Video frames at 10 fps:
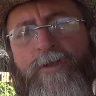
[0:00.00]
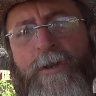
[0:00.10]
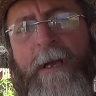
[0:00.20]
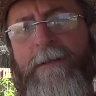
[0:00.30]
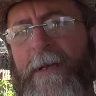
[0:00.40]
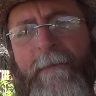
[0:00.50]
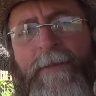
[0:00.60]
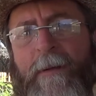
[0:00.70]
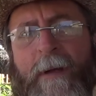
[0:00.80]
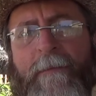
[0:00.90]
chickens, I've
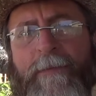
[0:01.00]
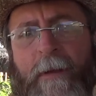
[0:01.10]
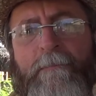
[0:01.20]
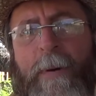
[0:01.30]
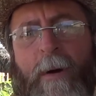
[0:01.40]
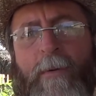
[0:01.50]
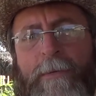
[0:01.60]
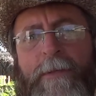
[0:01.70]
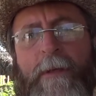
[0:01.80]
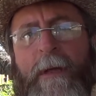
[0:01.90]
done I've done
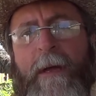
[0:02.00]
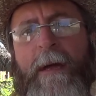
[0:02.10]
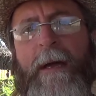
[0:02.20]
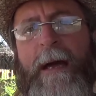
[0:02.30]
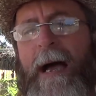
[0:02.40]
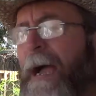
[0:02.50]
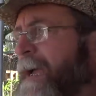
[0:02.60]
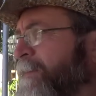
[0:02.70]
both. I could